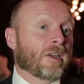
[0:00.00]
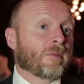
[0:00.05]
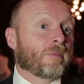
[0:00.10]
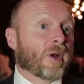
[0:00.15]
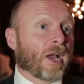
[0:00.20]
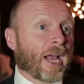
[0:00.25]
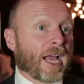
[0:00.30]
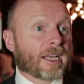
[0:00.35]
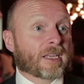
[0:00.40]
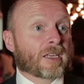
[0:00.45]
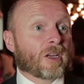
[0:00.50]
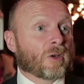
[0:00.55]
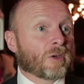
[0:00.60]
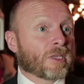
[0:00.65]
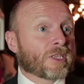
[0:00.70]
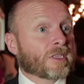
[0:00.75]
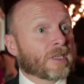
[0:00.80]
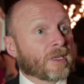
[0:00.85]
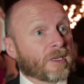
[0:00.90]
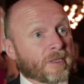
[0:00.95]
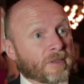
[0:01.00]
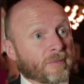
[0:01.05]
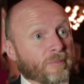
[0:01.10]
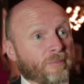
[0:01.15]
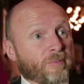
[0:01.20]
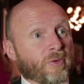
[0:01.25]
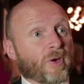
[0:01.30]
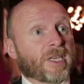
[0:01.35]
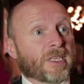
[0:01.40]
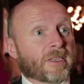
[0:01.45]
But our goal is to
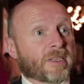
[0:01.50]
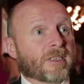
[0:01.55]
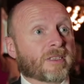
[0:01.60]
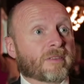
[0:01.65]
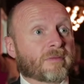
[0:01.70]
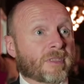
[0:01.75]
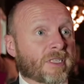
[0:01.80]
break the